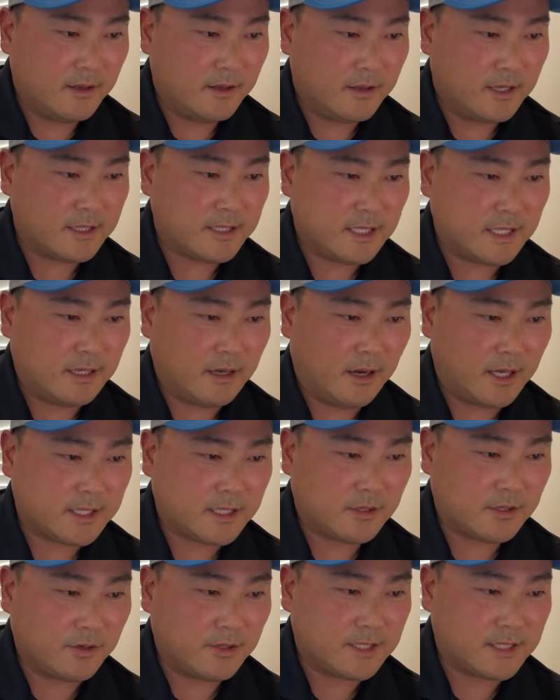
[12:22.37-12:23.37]
Let's see.
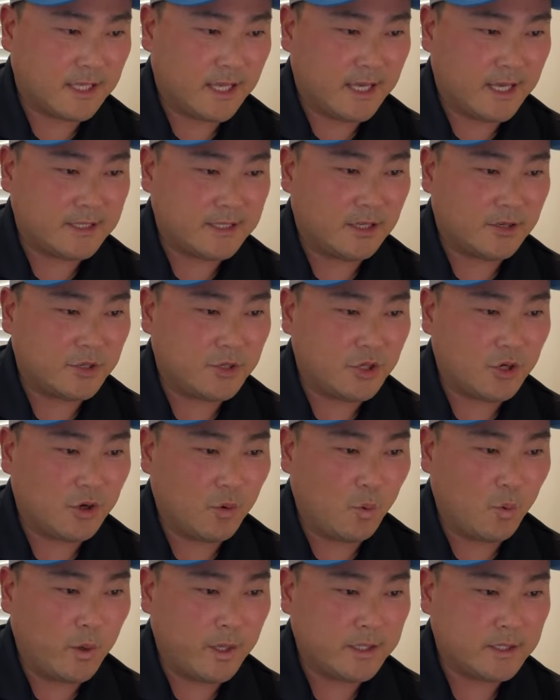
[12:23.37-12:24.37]
Oscar says, does
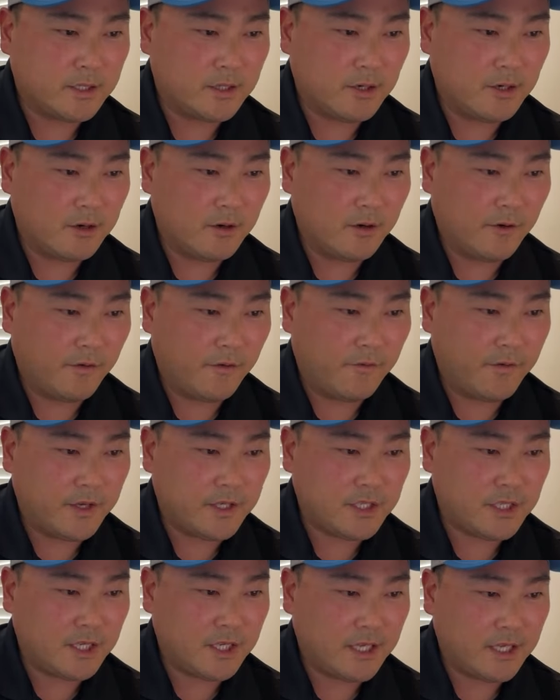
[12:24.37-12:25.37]
your winter
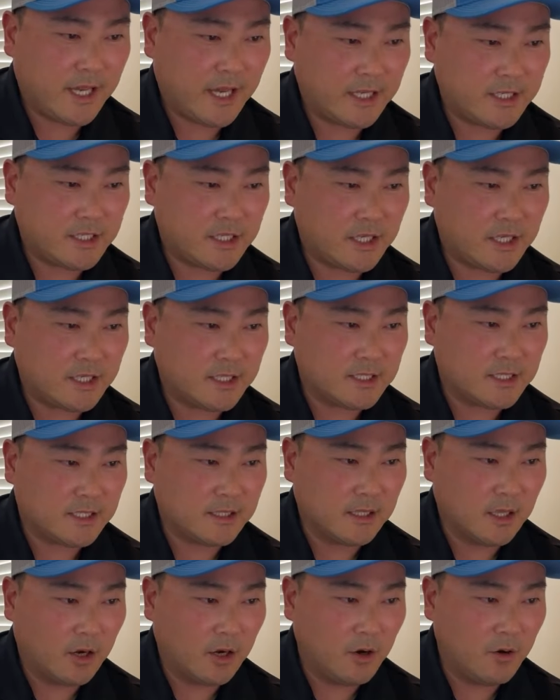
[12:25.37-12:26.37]
fishing catching
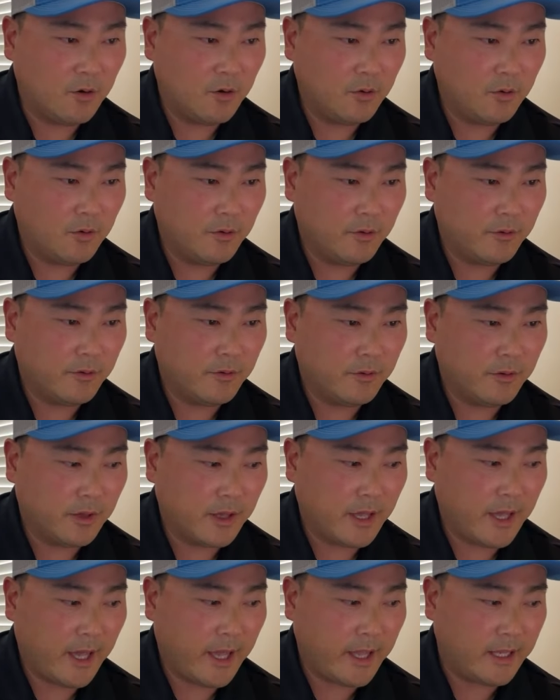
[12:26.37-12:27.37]
slow
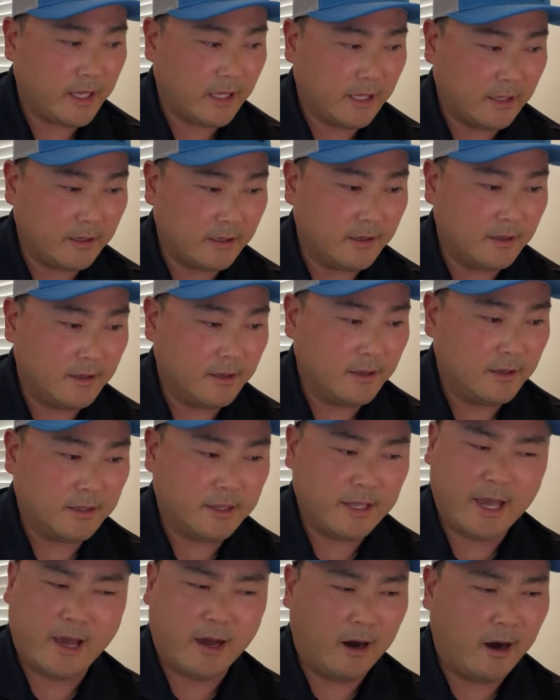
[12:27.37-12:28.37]
any?
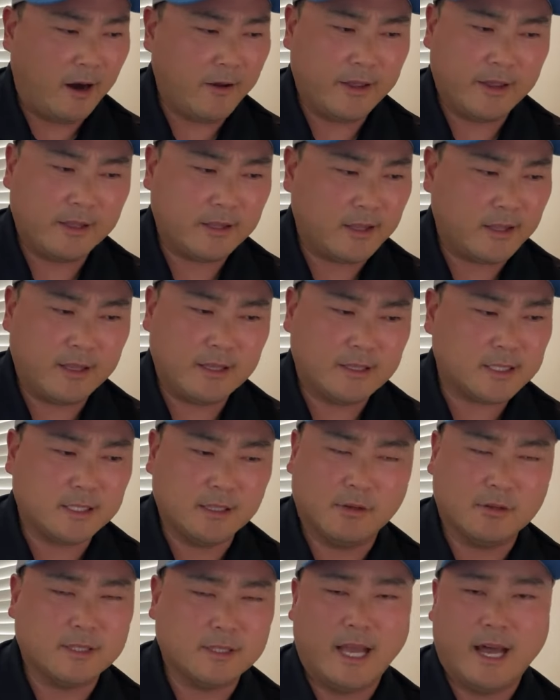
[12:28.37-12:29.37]
Yeah, it
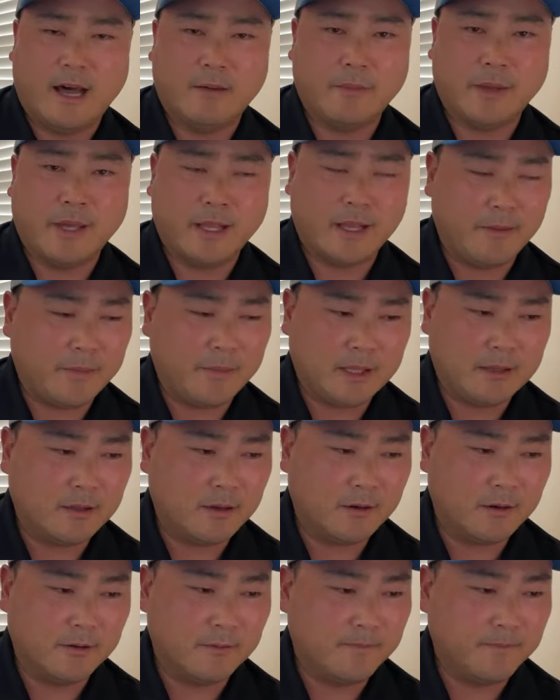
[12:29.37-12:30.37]
slows down, man. I mean,
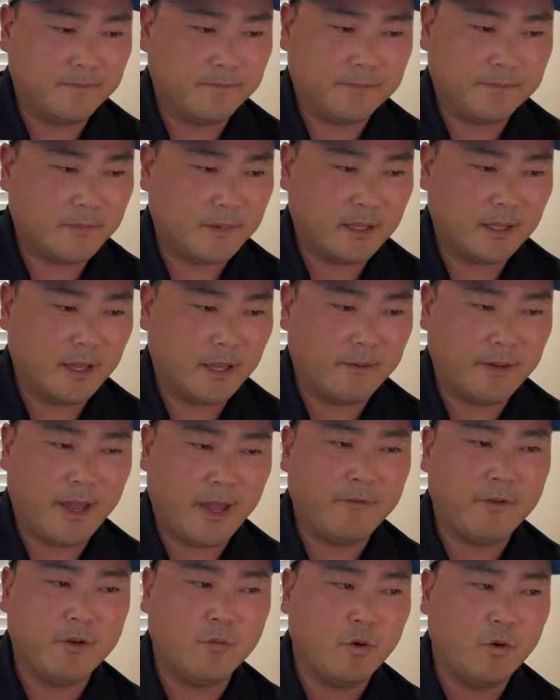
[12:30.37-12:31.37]
don't
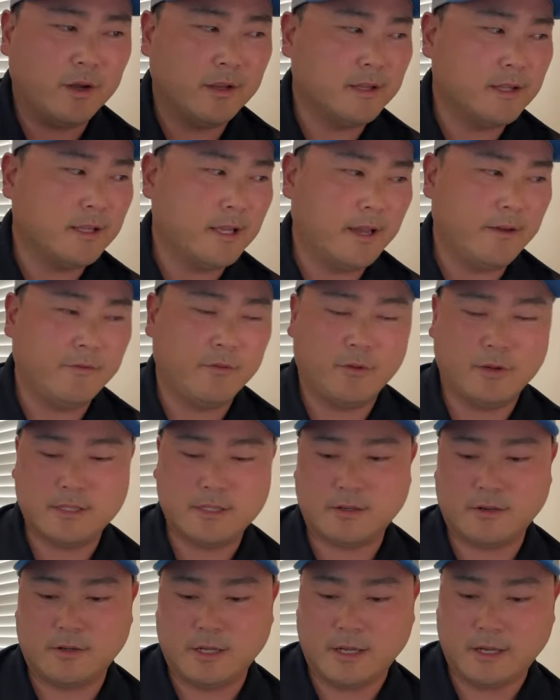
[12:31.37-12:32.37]

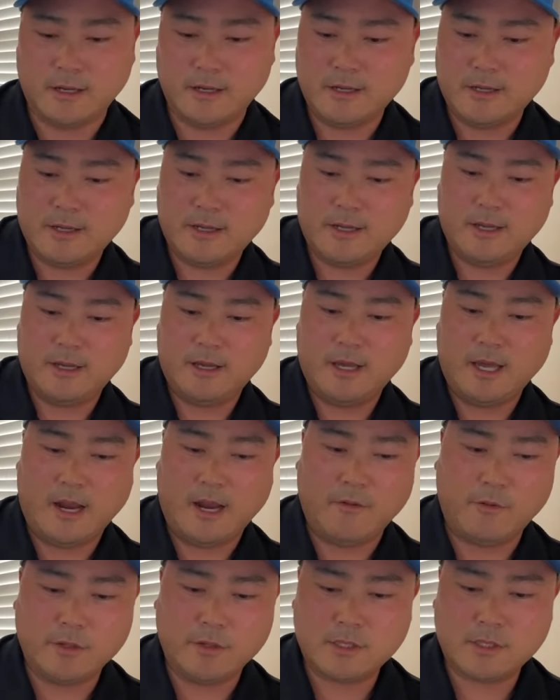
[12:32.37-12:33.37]
everyone's going
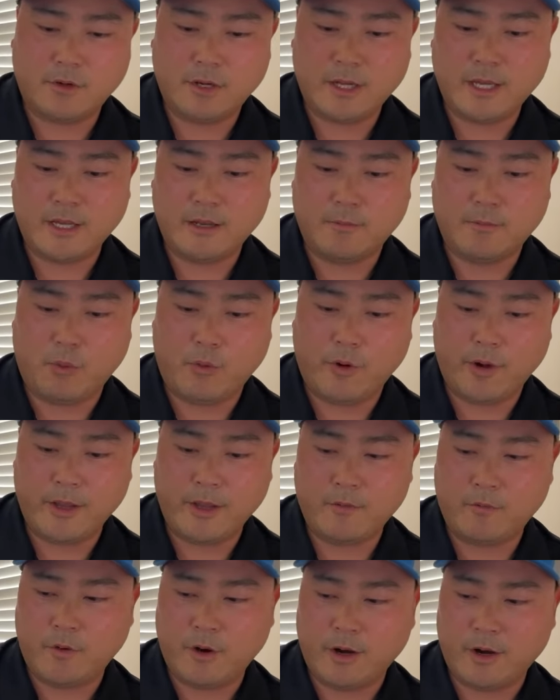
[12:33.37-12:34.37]
to hit a
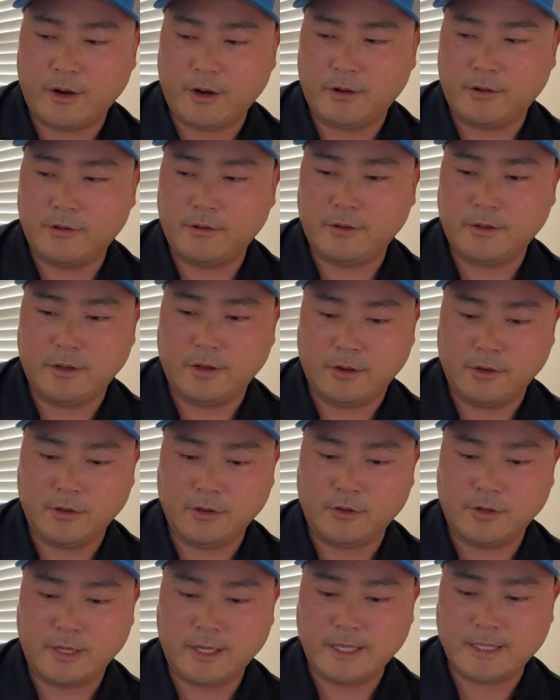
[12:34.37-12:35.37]
point where, you know,
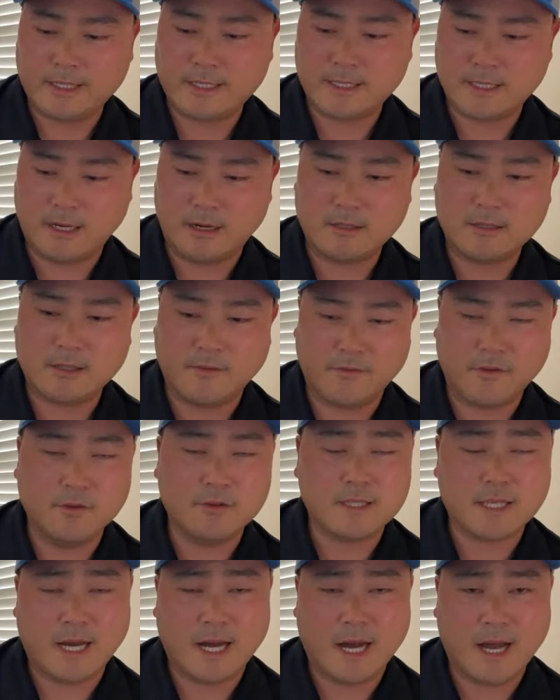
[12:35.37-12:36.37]
you're going to get skunked a
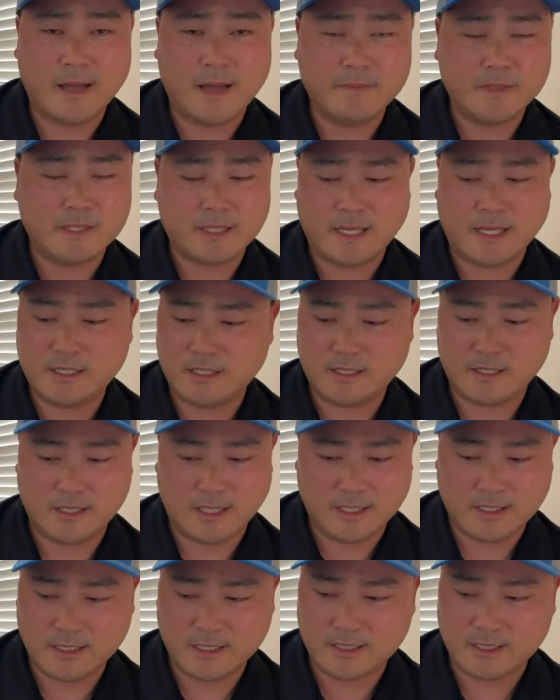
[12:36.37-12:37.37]
few times. That's
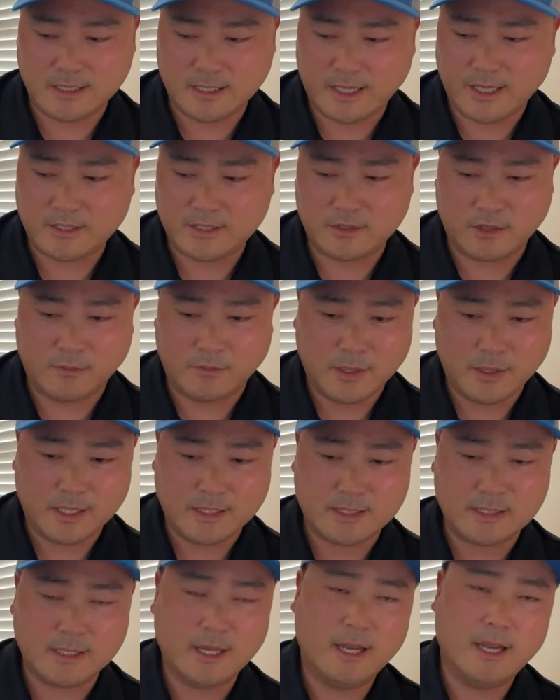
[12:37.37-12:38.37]
just the nature of the
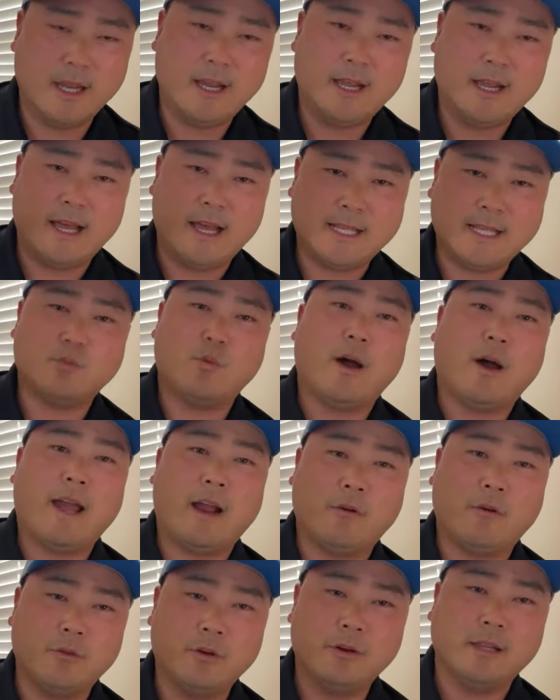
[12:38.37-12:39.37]
beast. That's
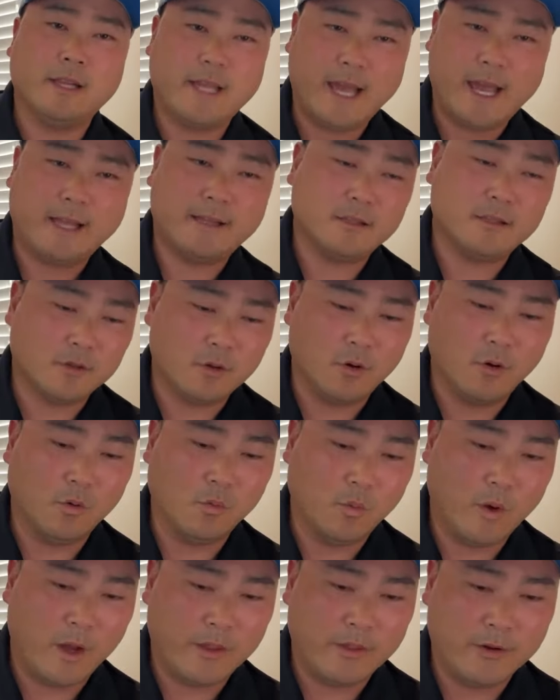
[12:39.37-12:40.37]
why I really hate the
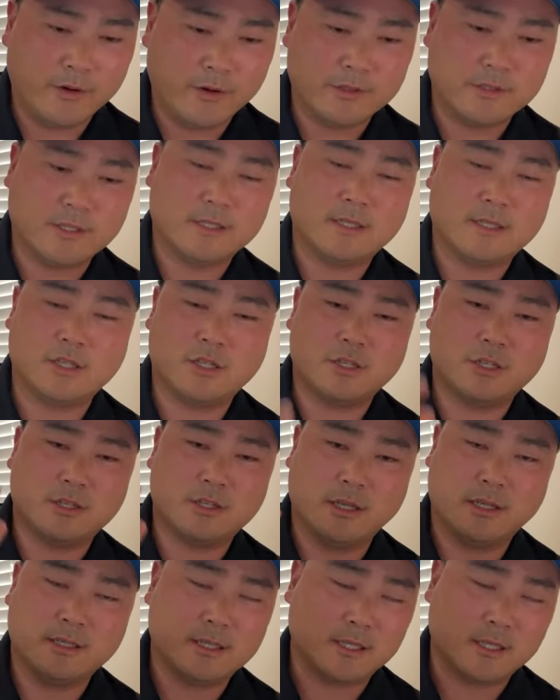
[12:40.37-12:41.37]
cold weather. It
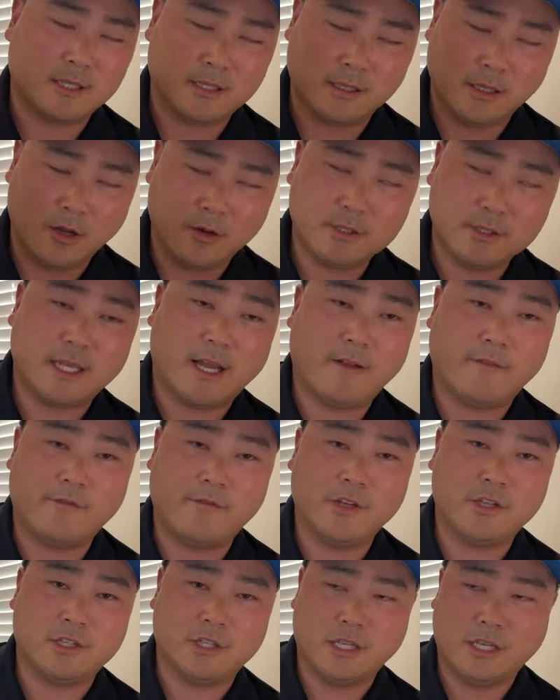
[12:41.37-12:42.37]
slows down
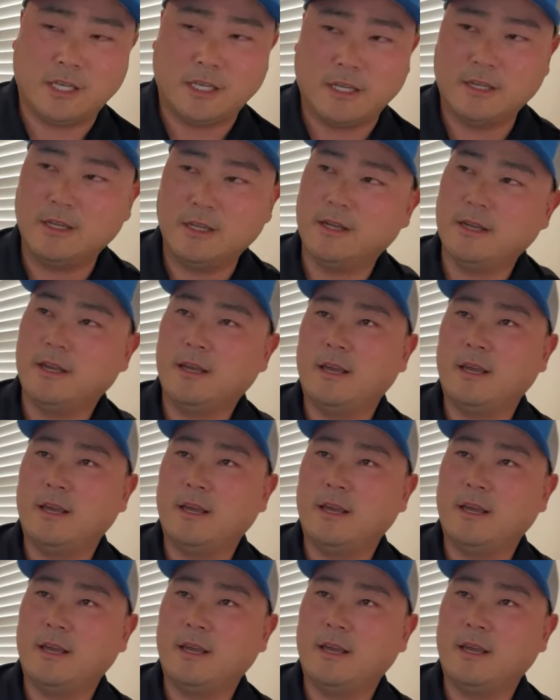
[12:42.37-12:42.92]
fishing.